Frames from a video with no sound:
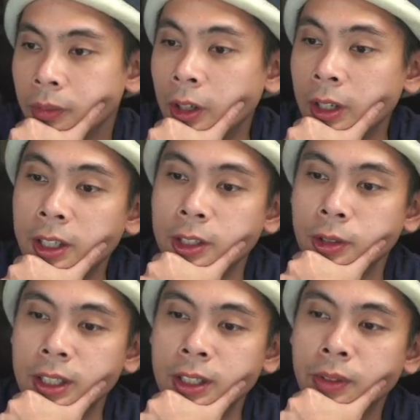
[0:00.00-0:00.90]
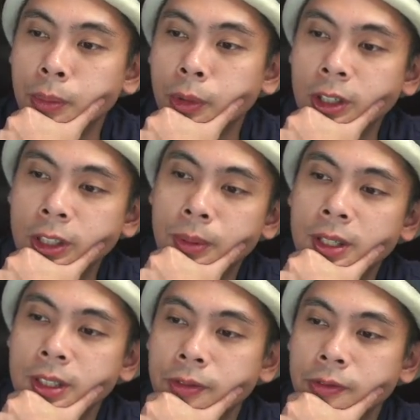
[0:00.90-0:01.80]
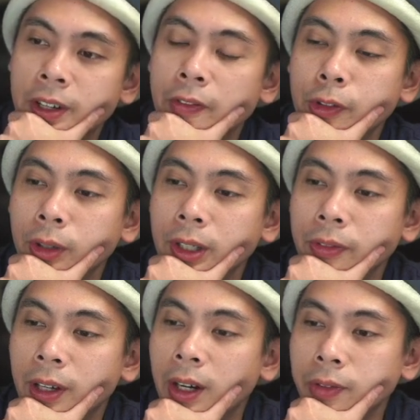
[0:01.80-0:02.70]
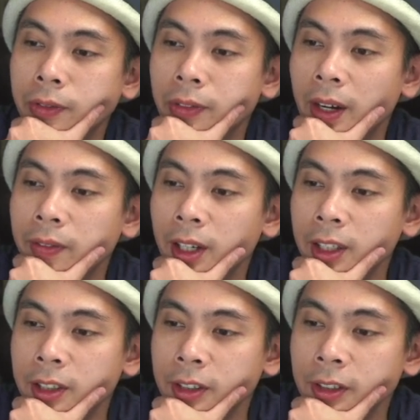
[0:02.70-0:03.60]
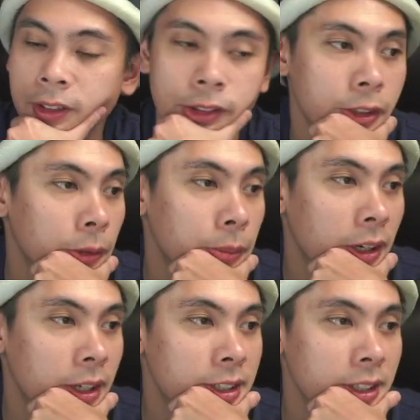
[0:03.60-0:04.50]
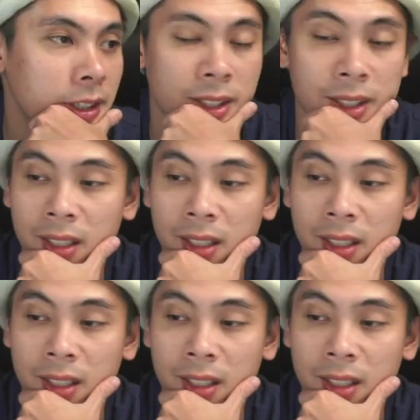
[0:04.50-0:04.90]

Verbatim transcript: Oh yeah, this one's even more expensive, 525 to 592. So pricey.